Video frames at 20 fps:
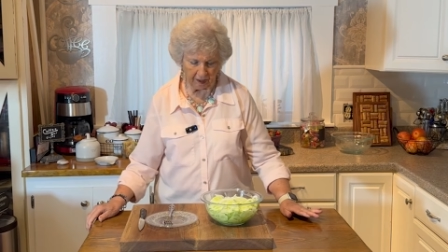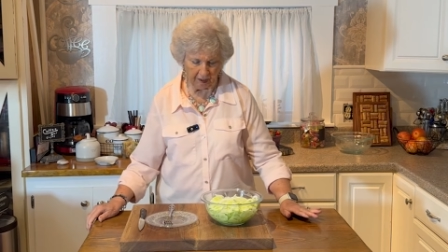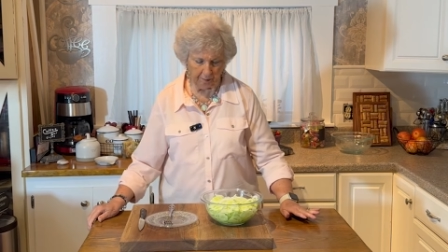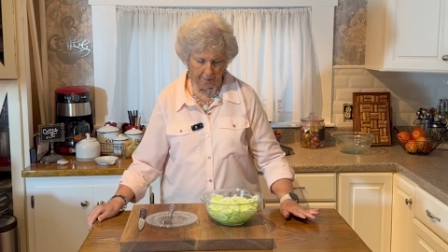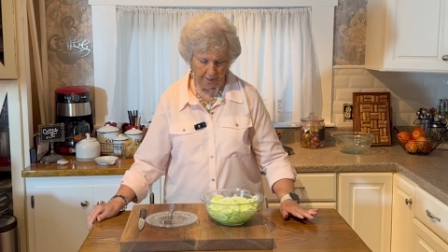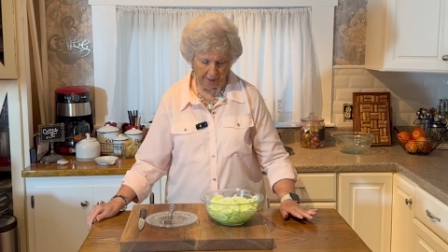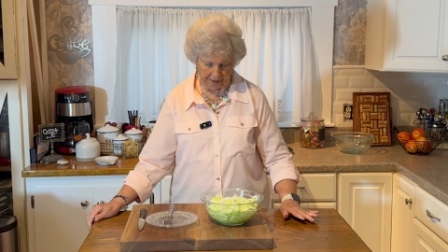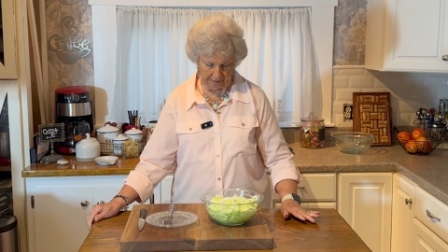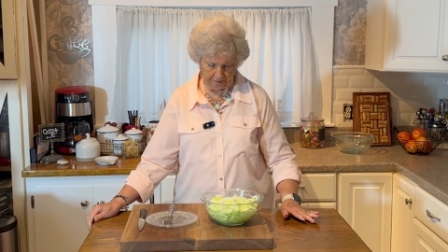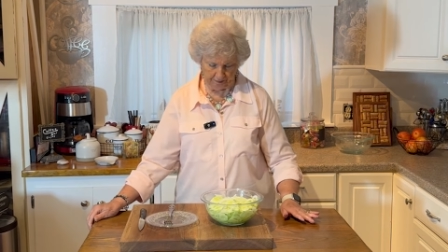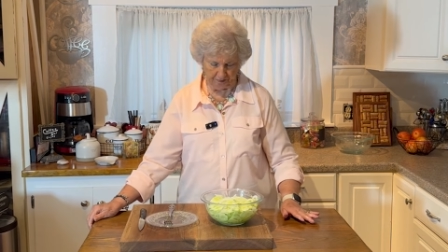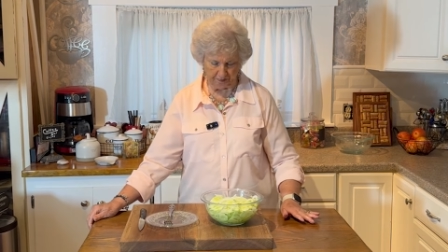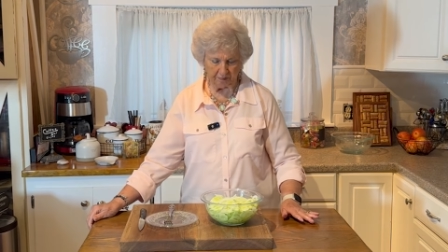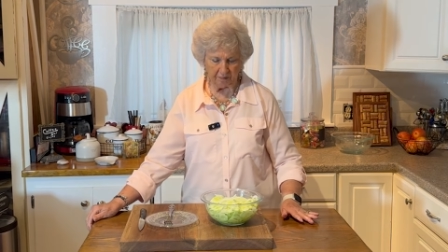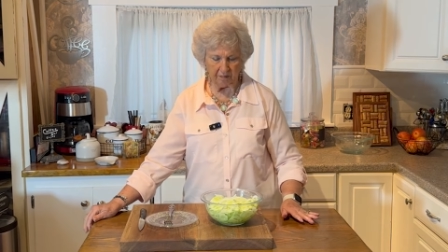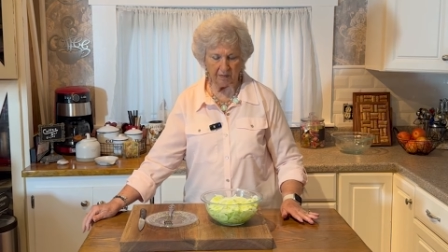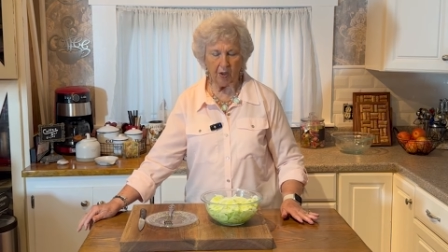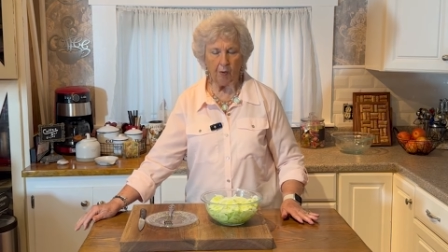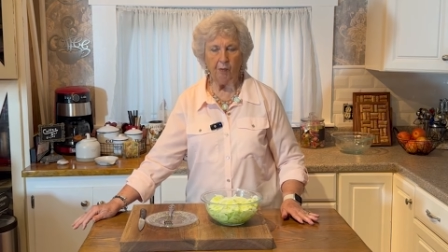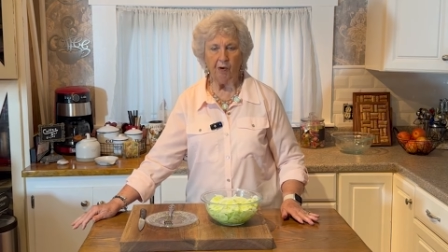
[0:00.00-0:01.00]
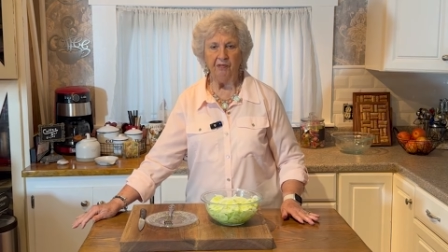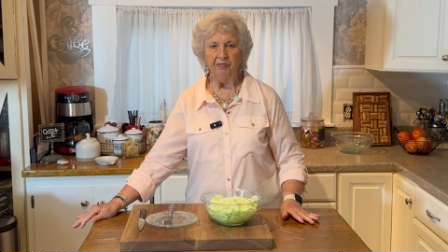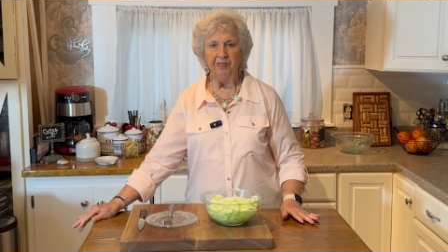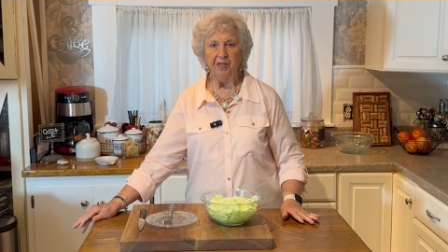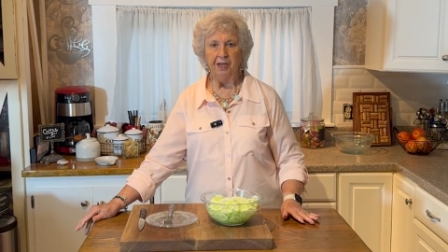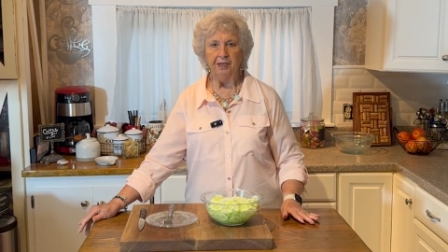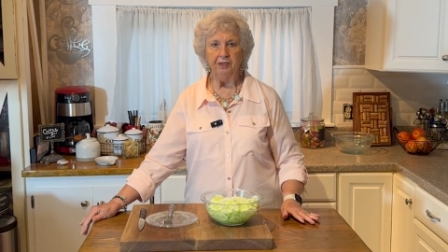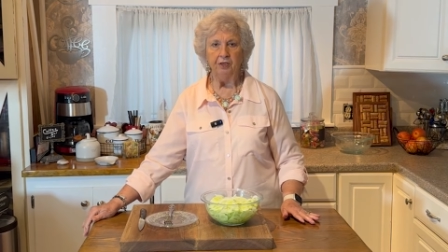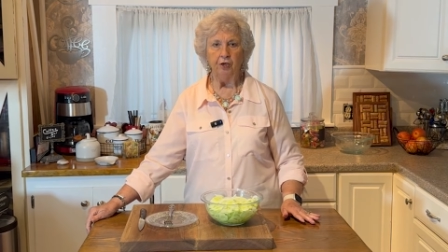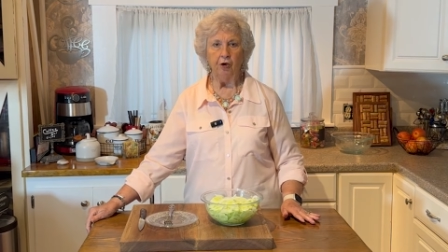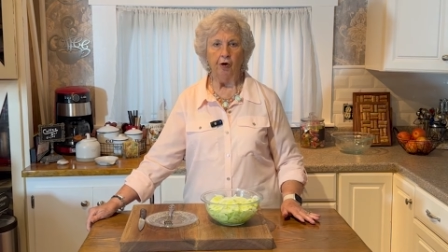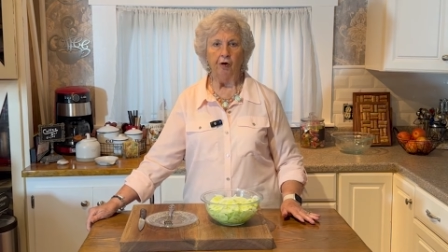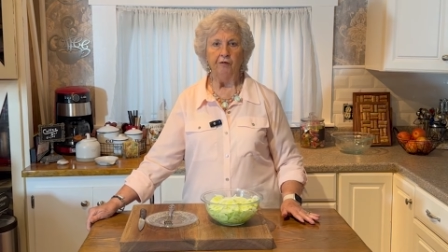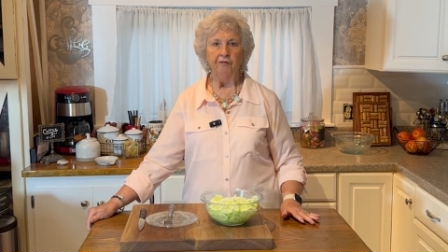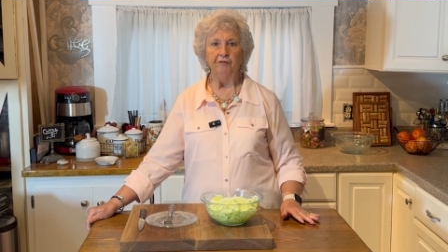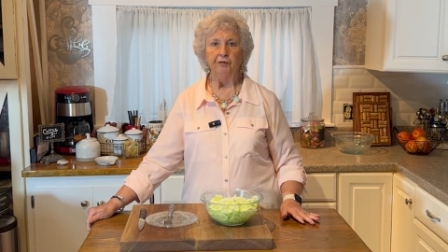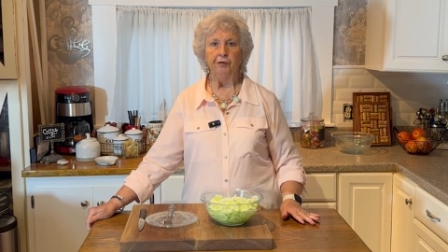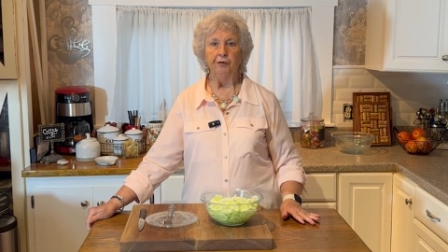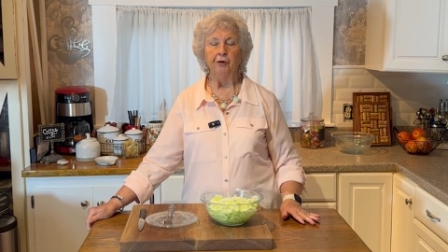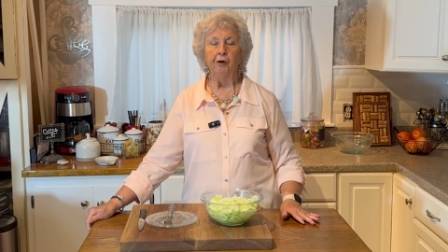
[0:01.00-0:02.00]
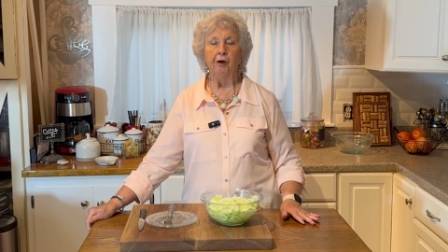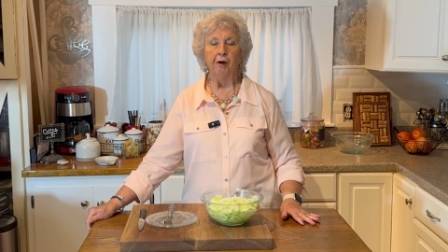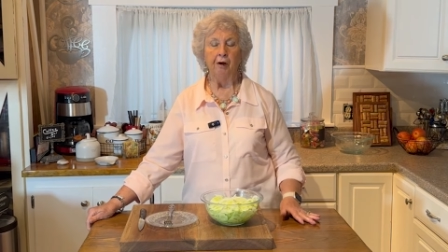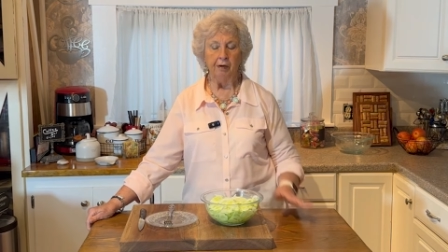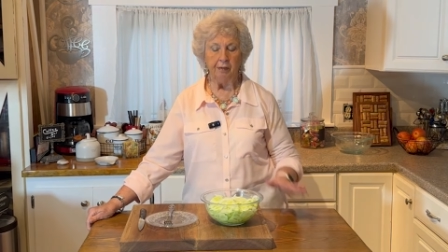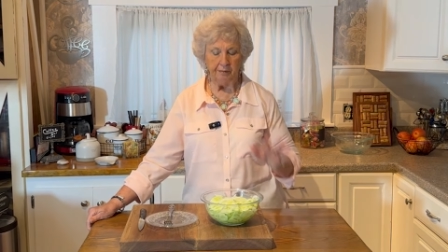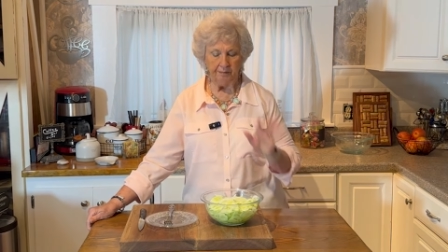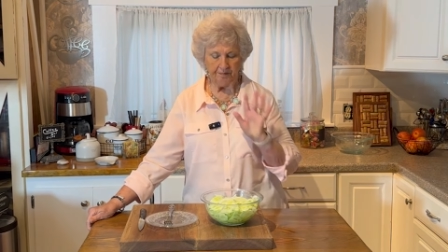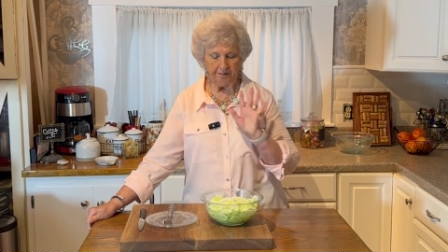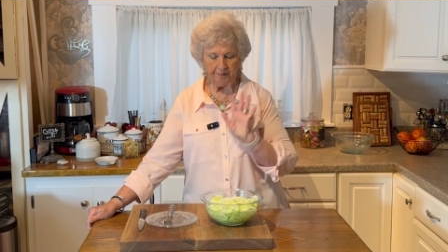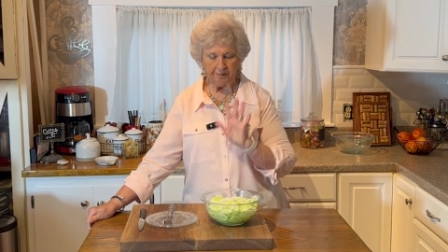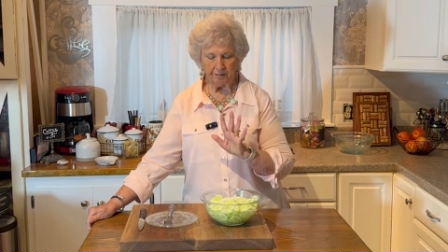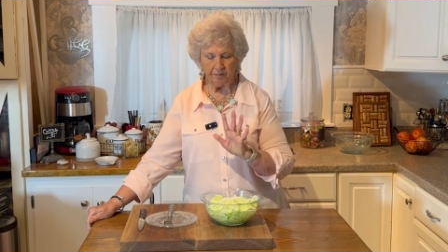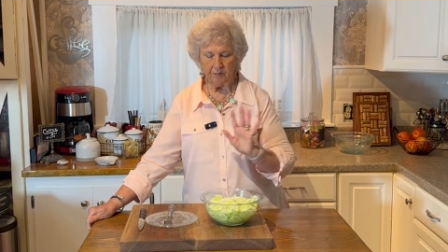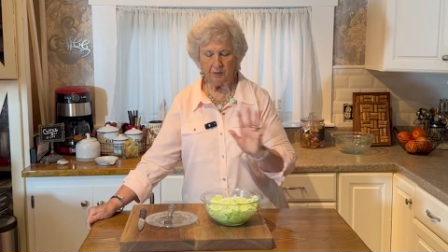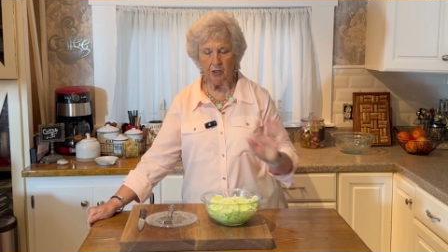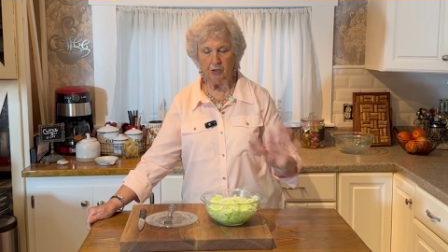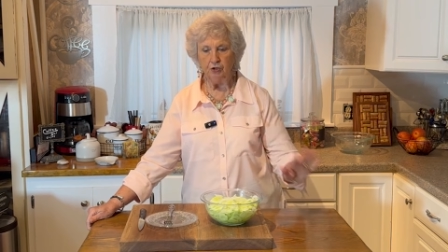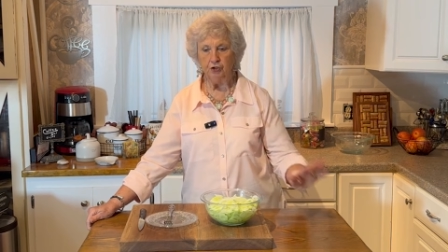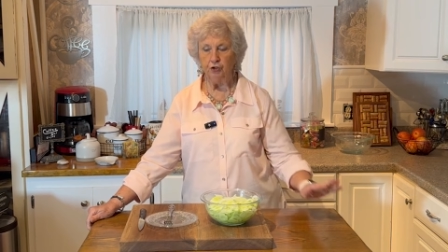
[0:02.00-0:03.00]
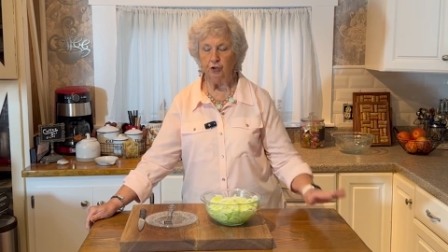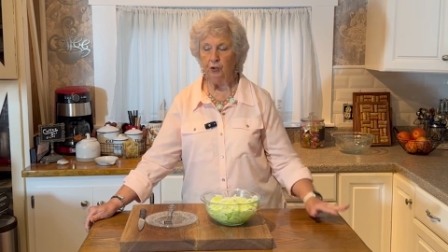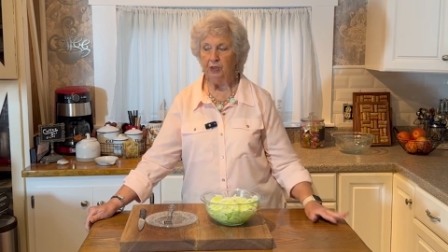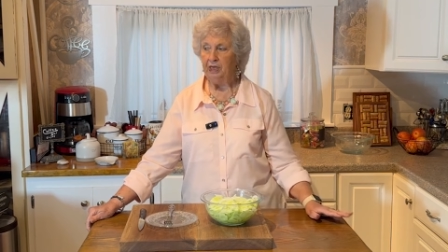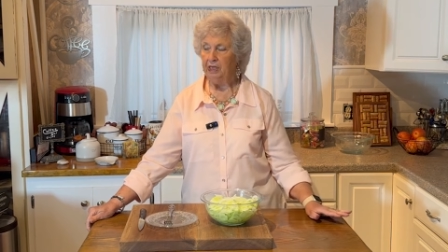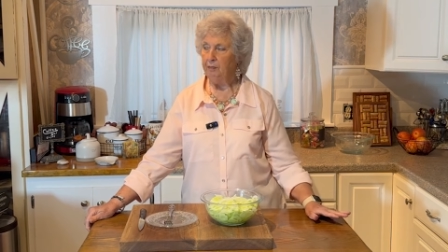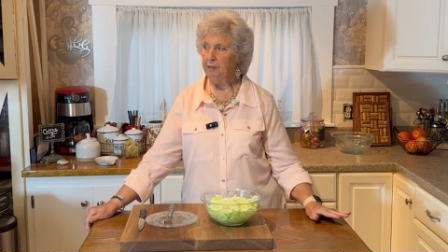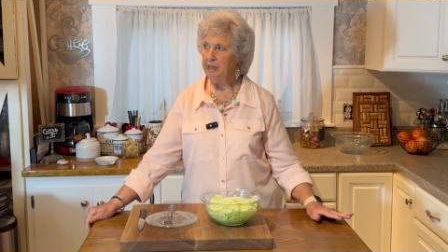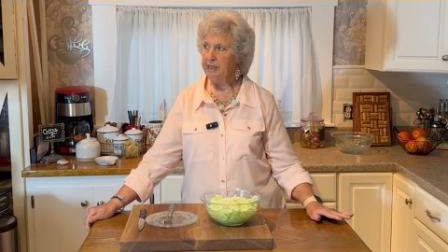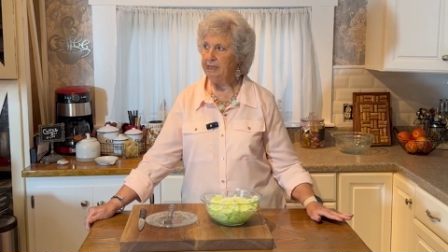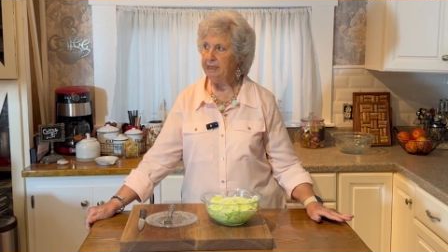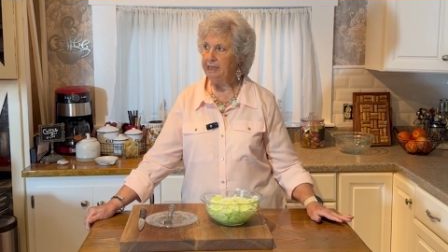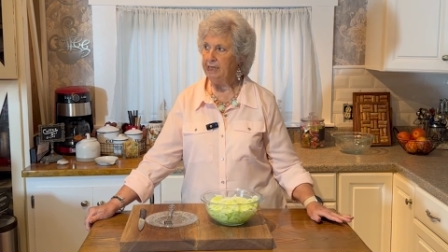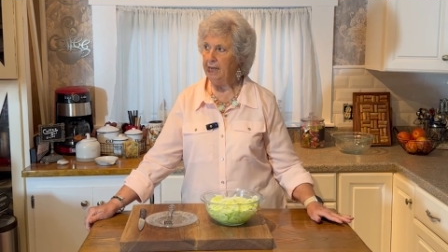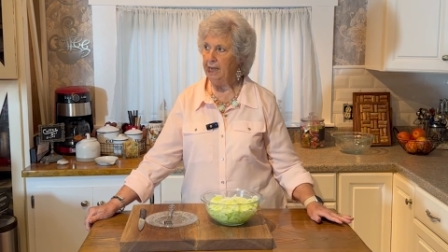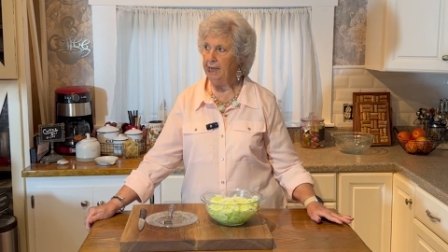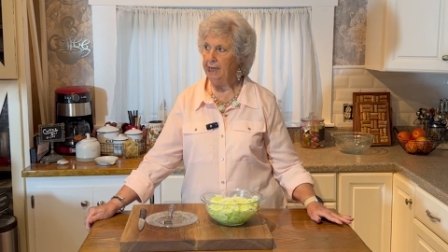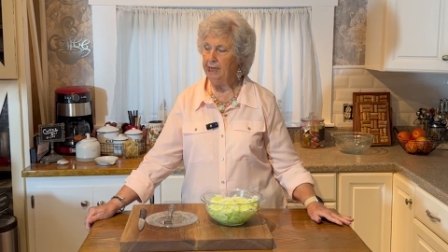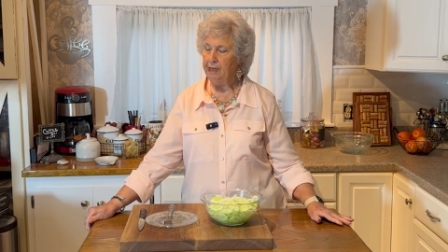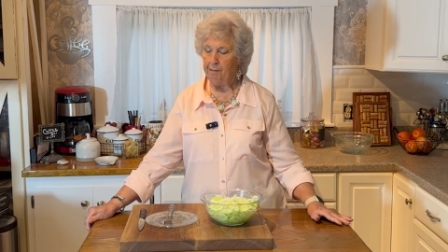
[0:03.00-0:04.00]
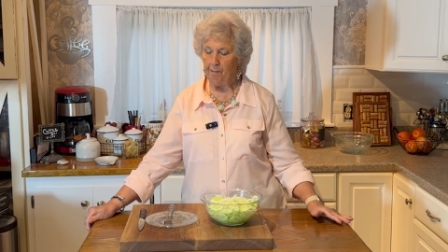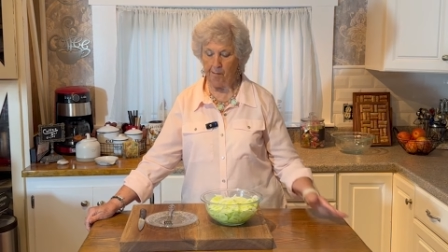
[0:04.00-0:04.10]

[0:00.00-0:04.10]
But I want to thank y'all for joining me today.